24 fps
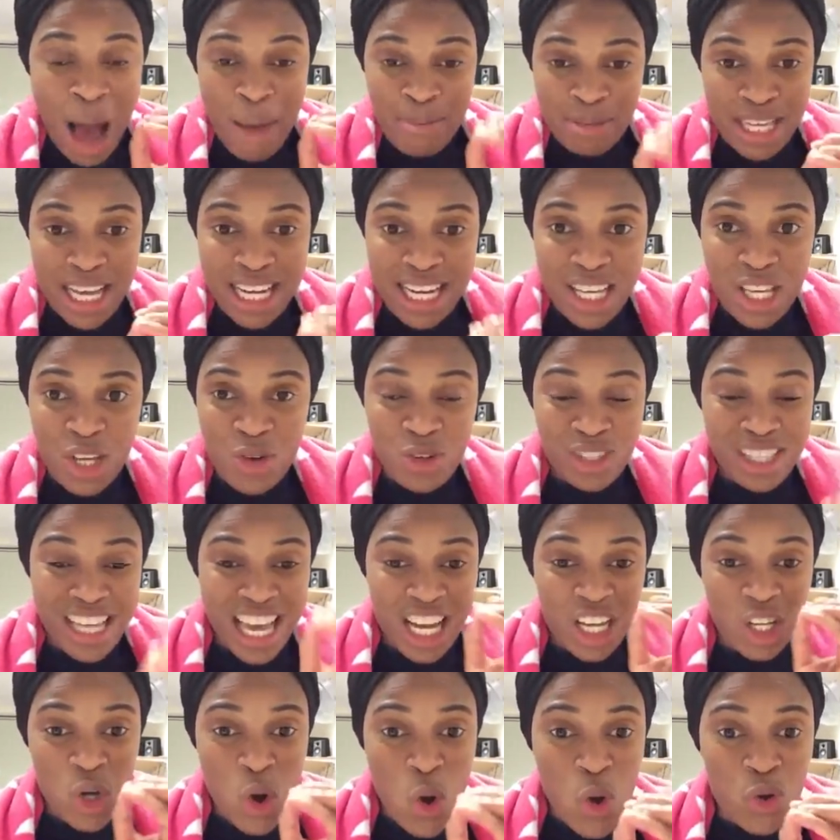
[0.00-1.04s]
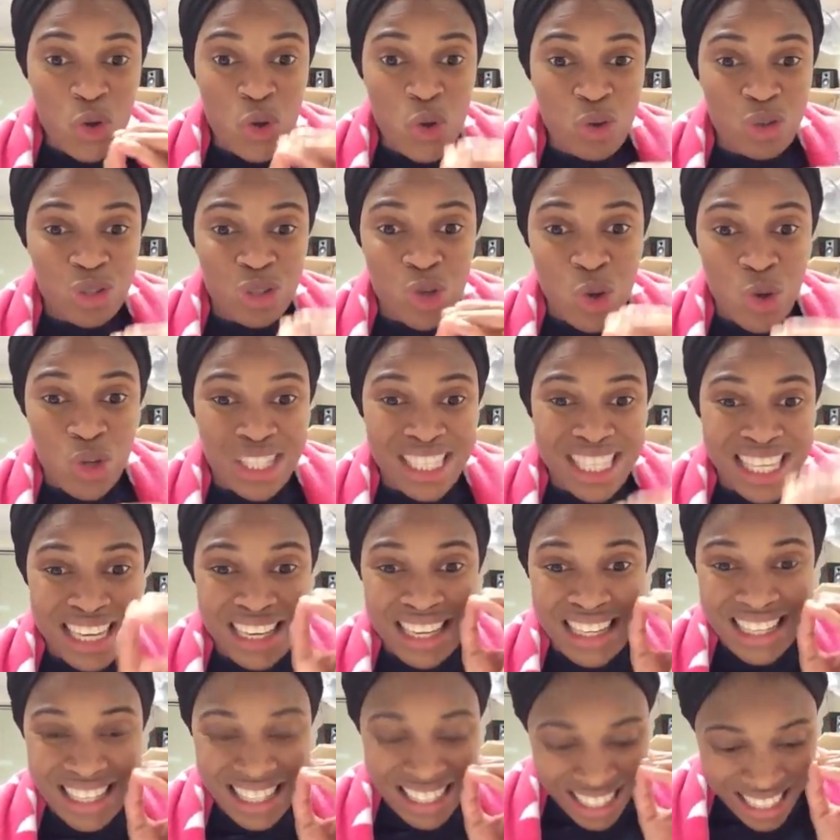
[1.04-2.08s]
I'm telling you, they know you to
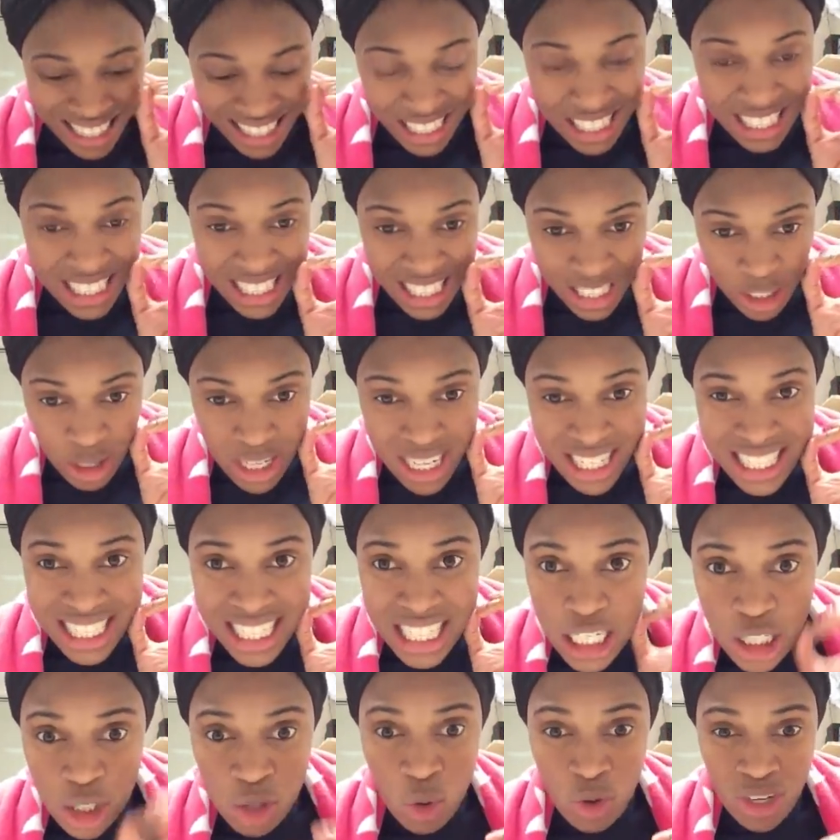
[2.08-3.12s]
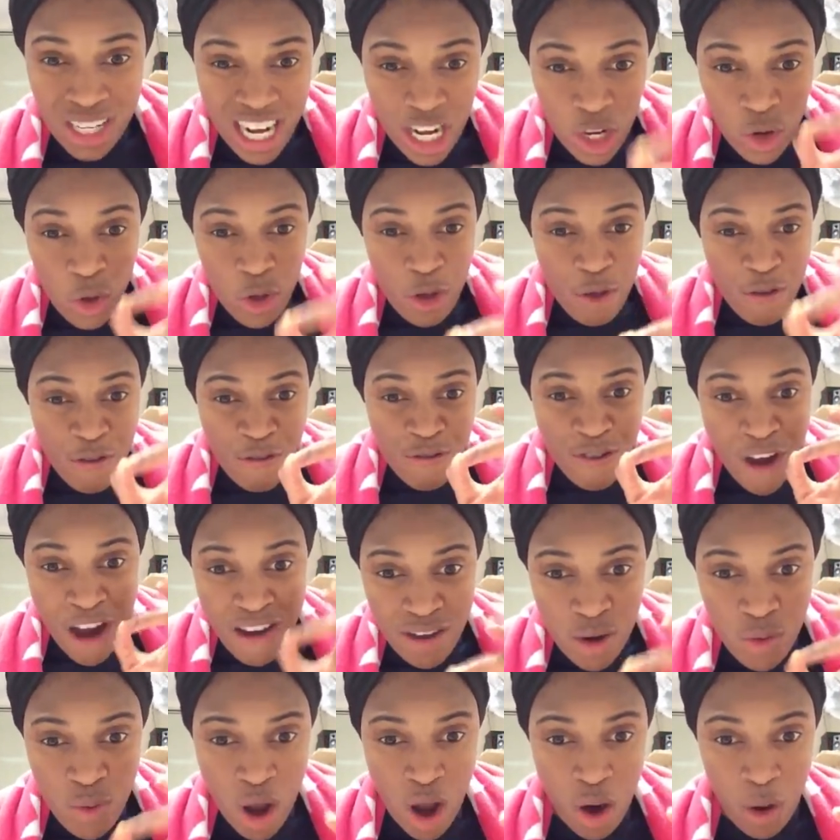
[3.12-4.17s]
the to the detail. They know you
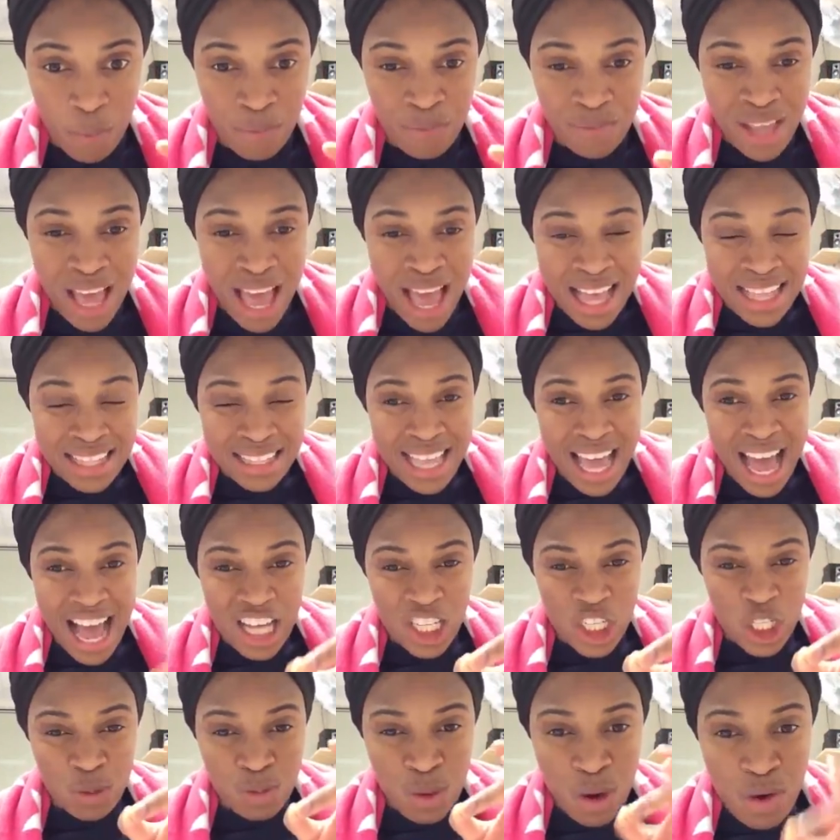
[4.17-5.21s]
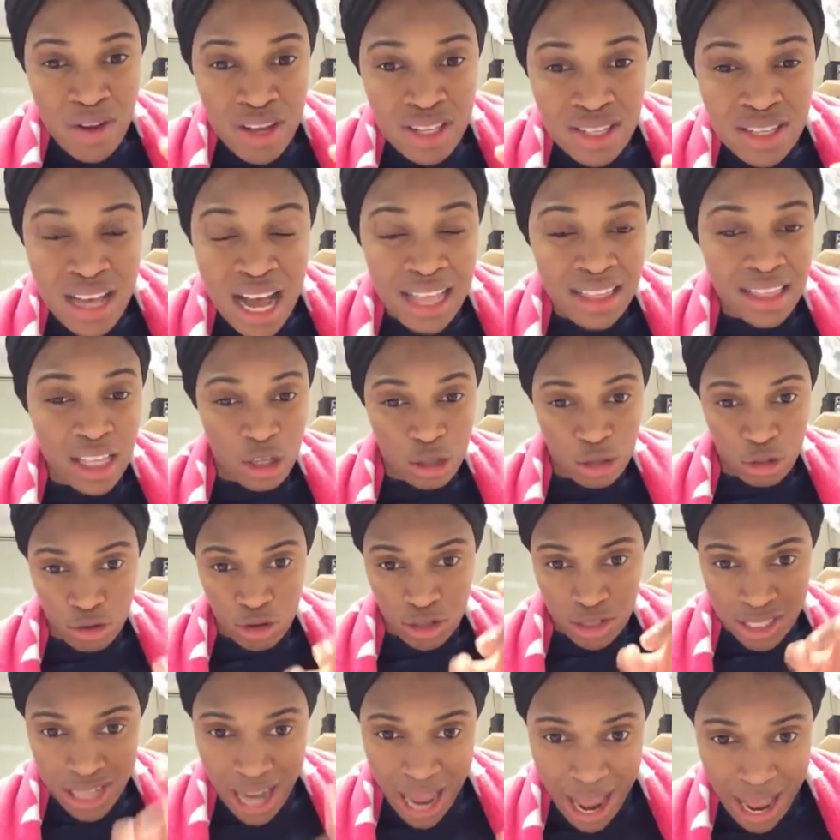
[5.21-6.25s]
very well. They are spirits and they do
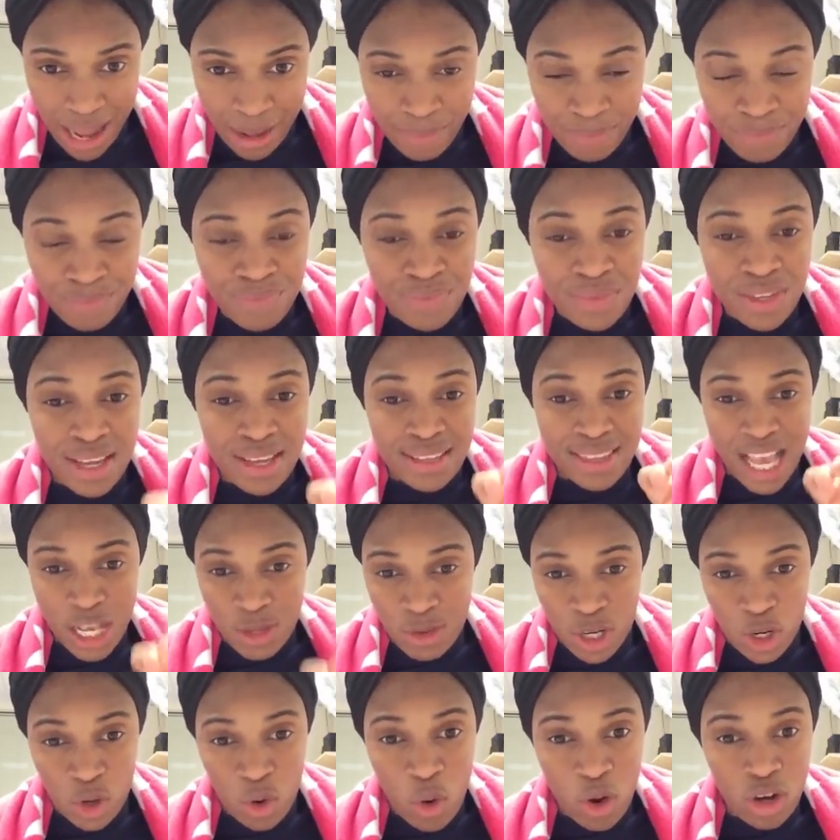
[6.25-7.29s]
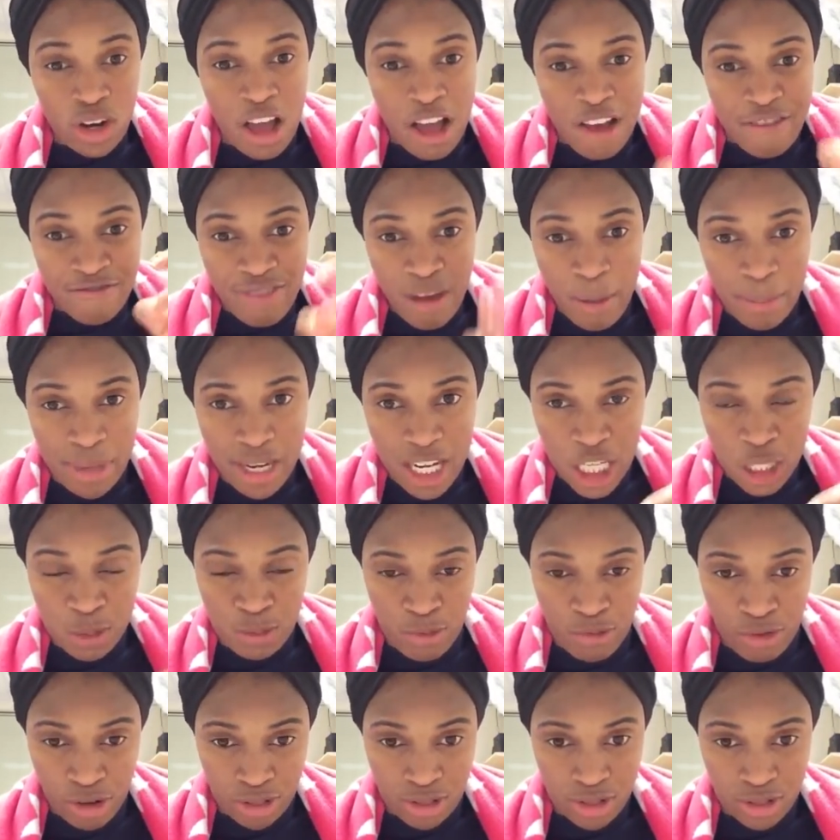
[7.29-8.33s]
not die. That's what they call familiar
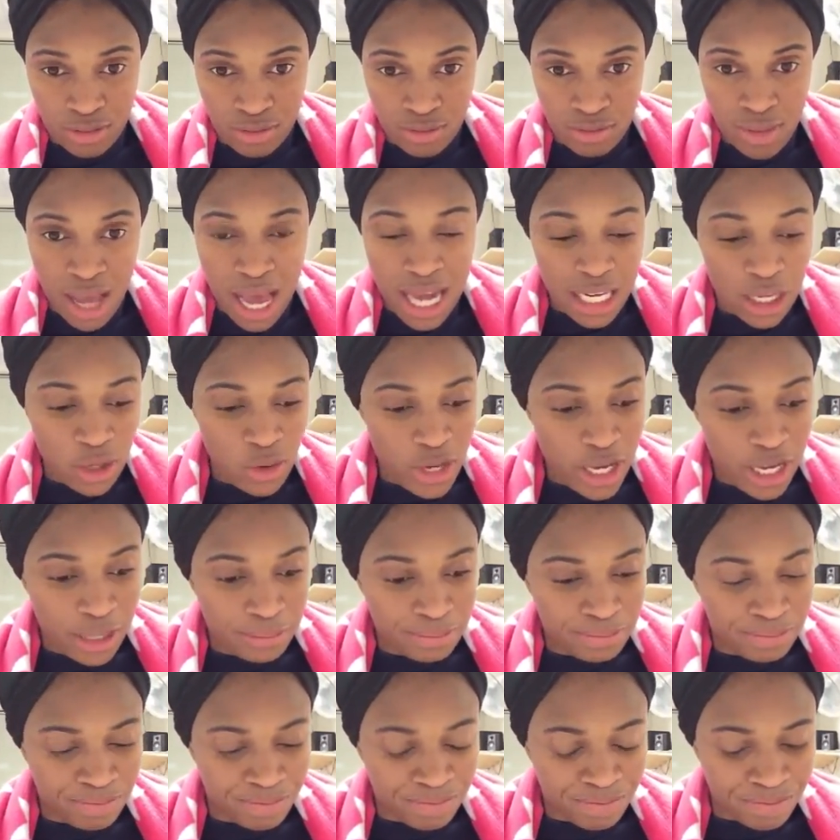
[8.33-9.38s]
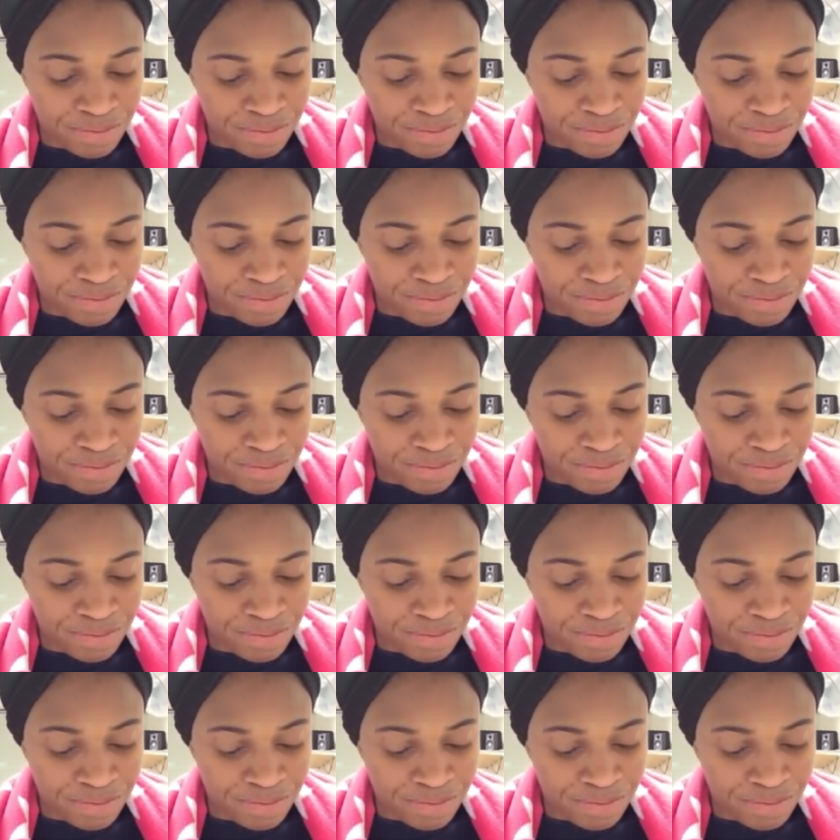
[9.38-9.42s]
spirits. Hallelujah.